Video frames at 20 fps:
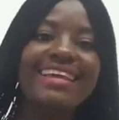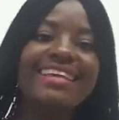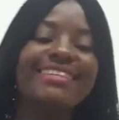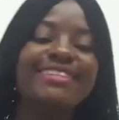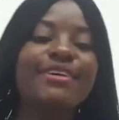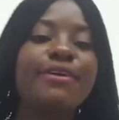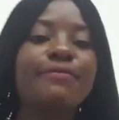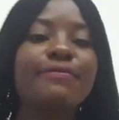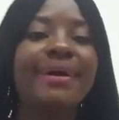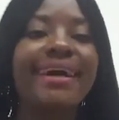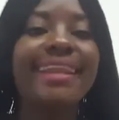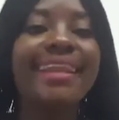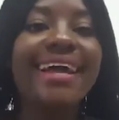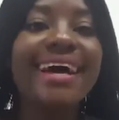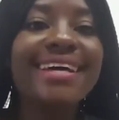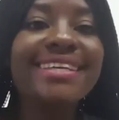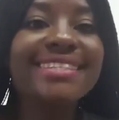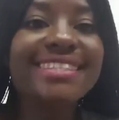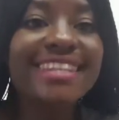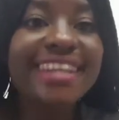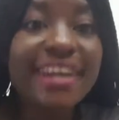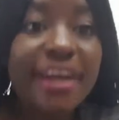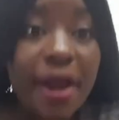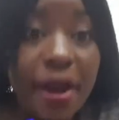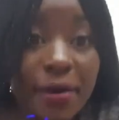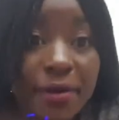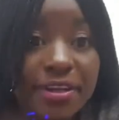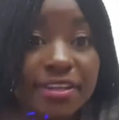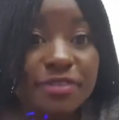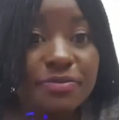So my last
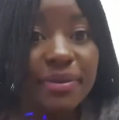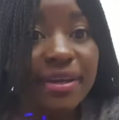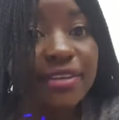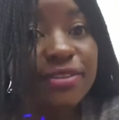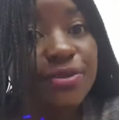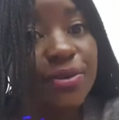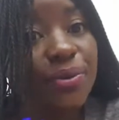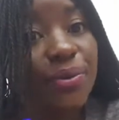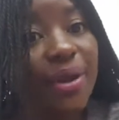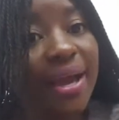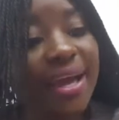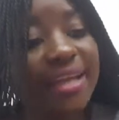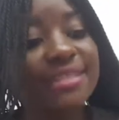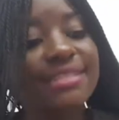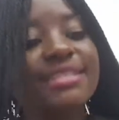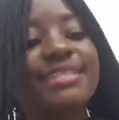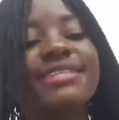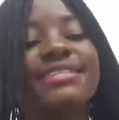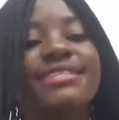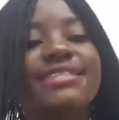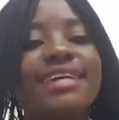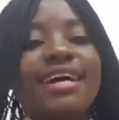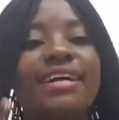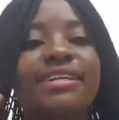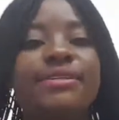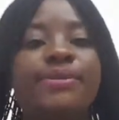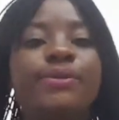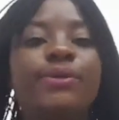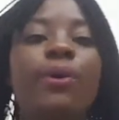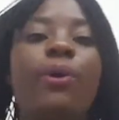encouragement to you guys is
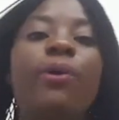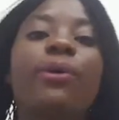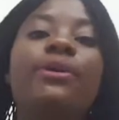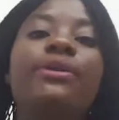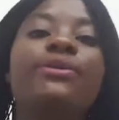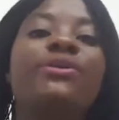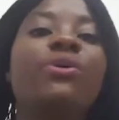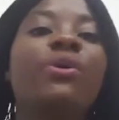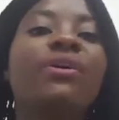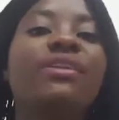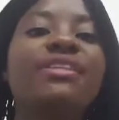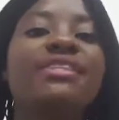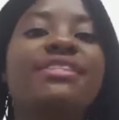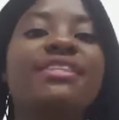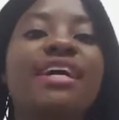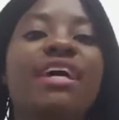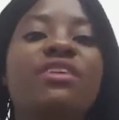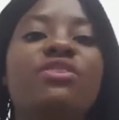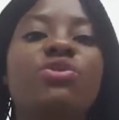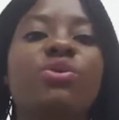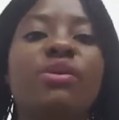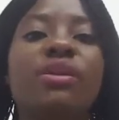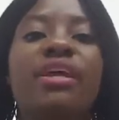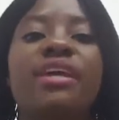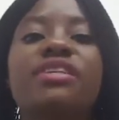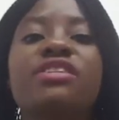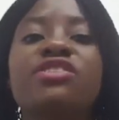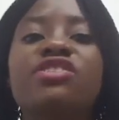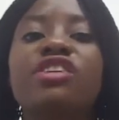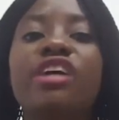that don't start your
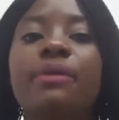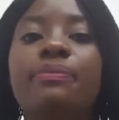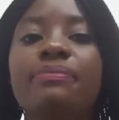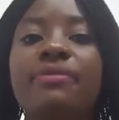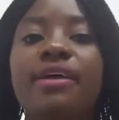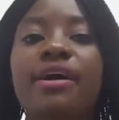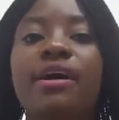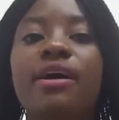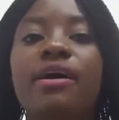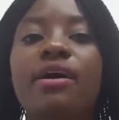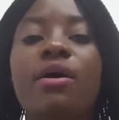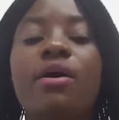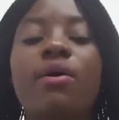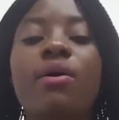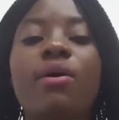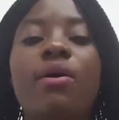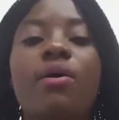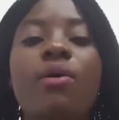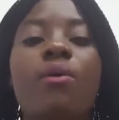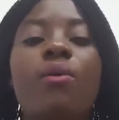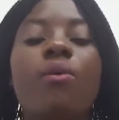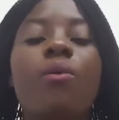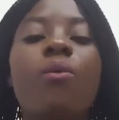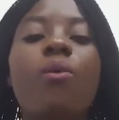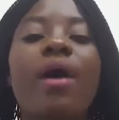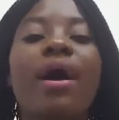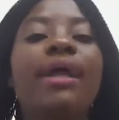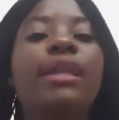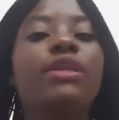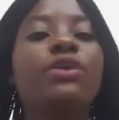next chapter
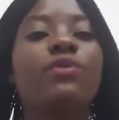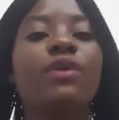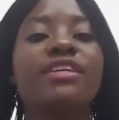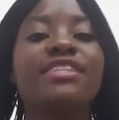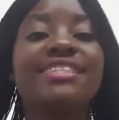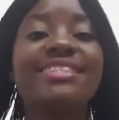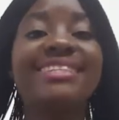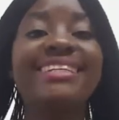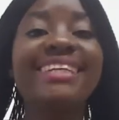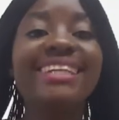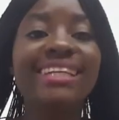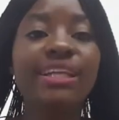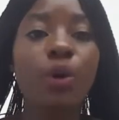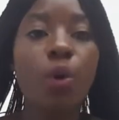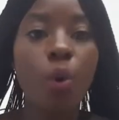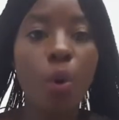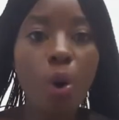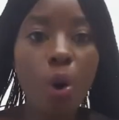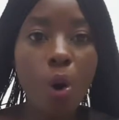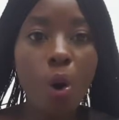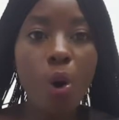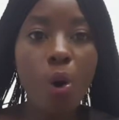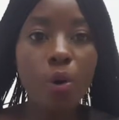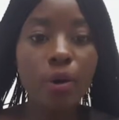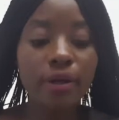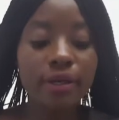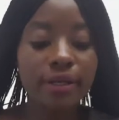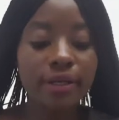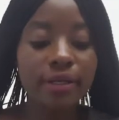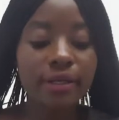while you are still
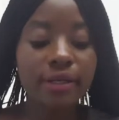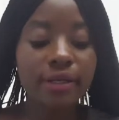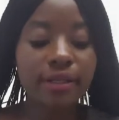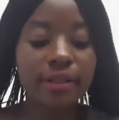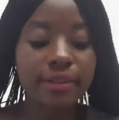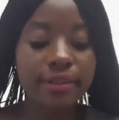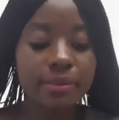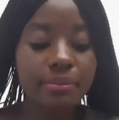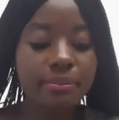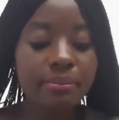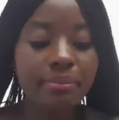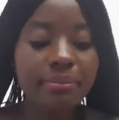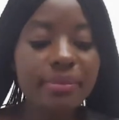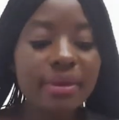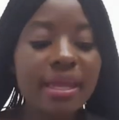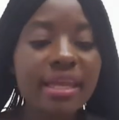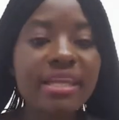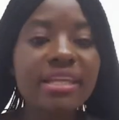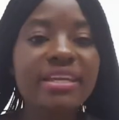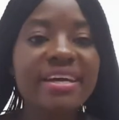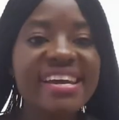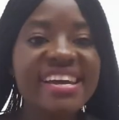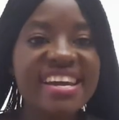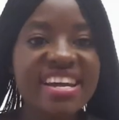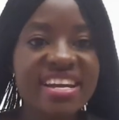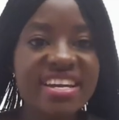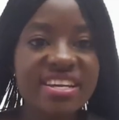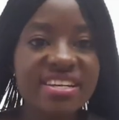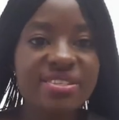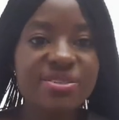on the main
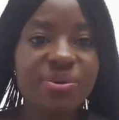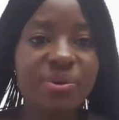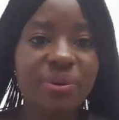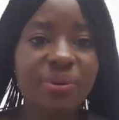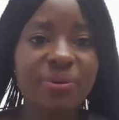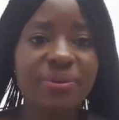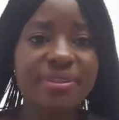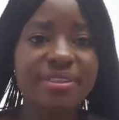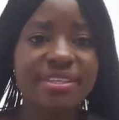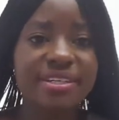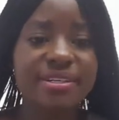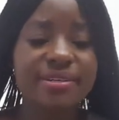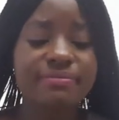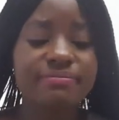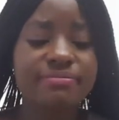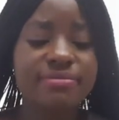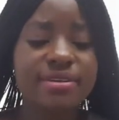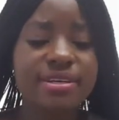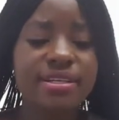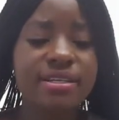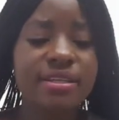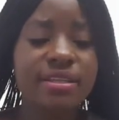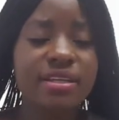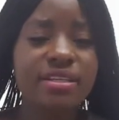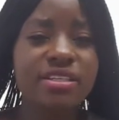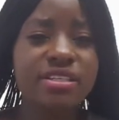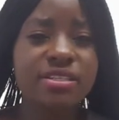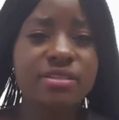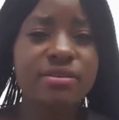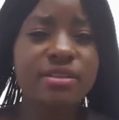head or
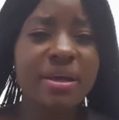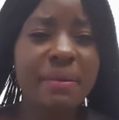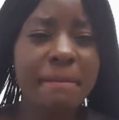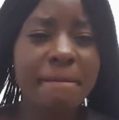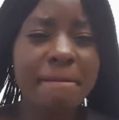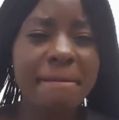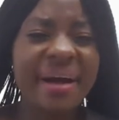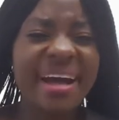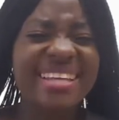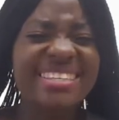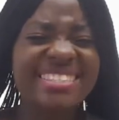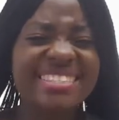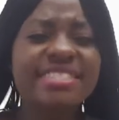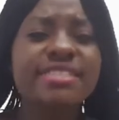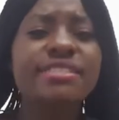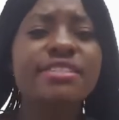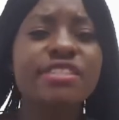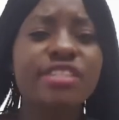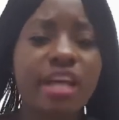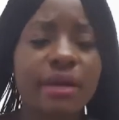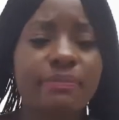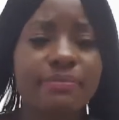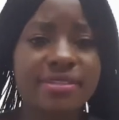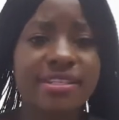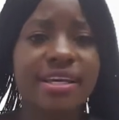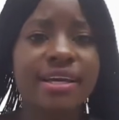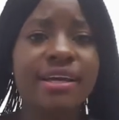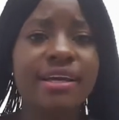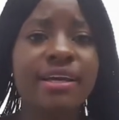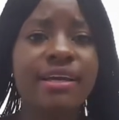the past
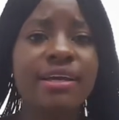chapter.